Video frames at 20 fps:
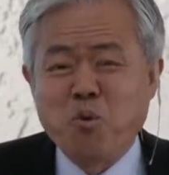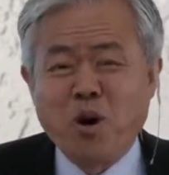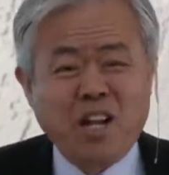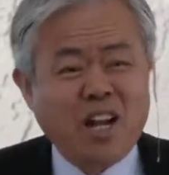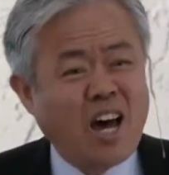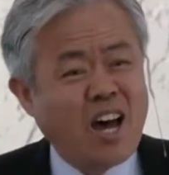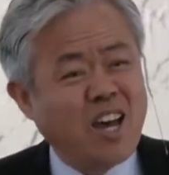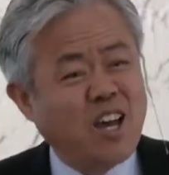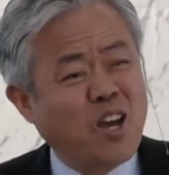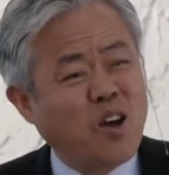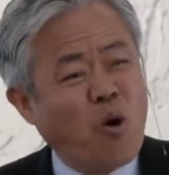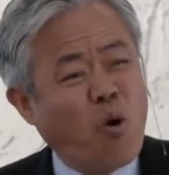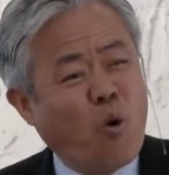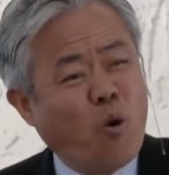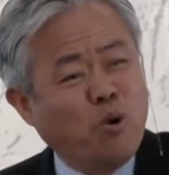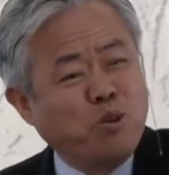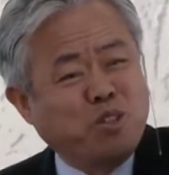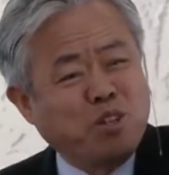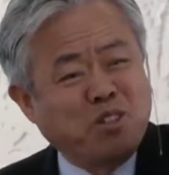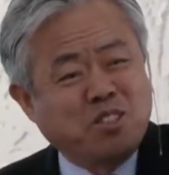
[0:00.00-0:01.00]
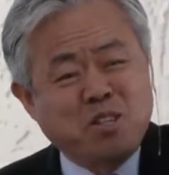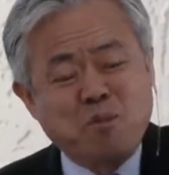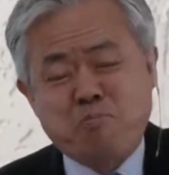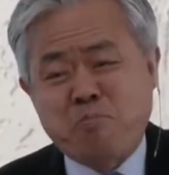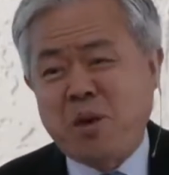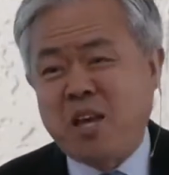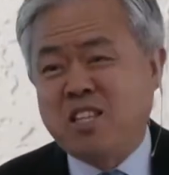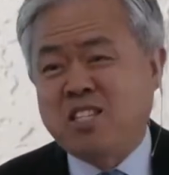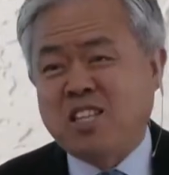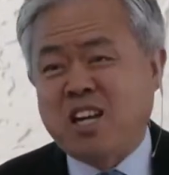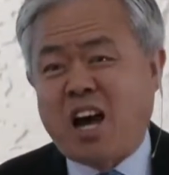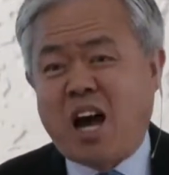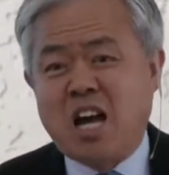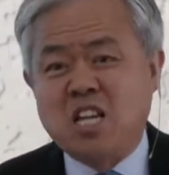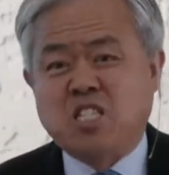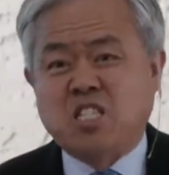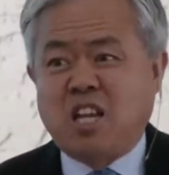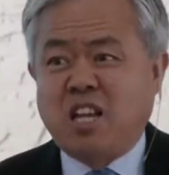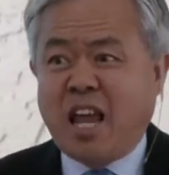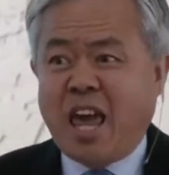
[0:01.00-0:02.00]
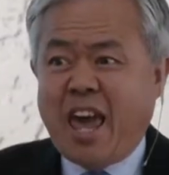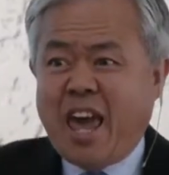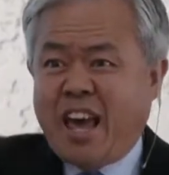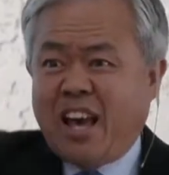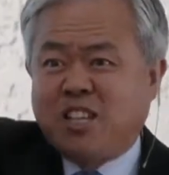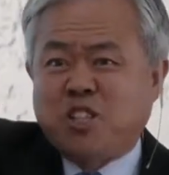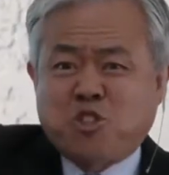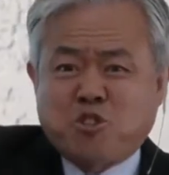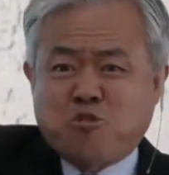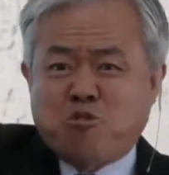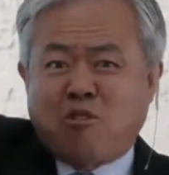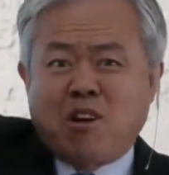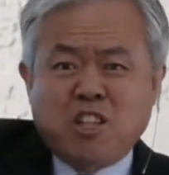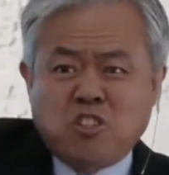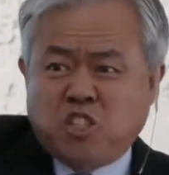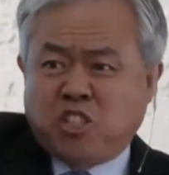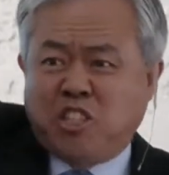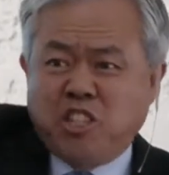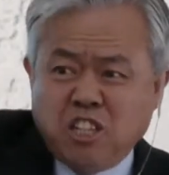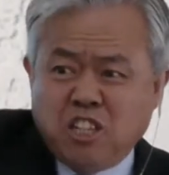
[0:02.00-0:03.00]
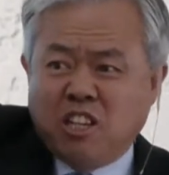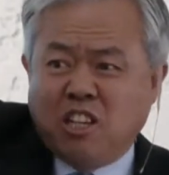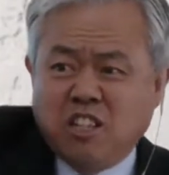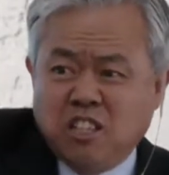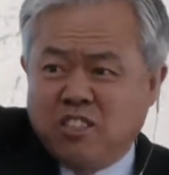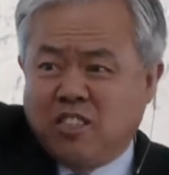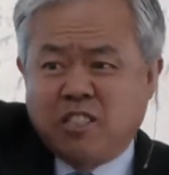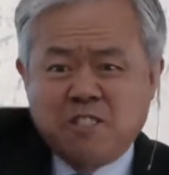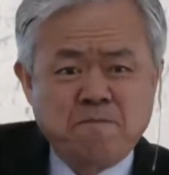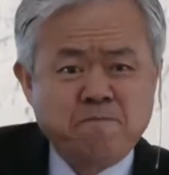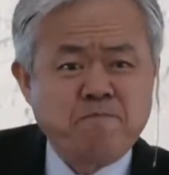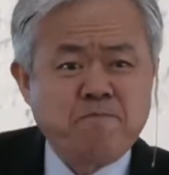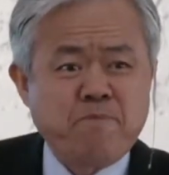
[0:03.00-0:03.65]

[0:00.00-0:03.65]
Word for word: when I ordered the pizza, I said extra cheese.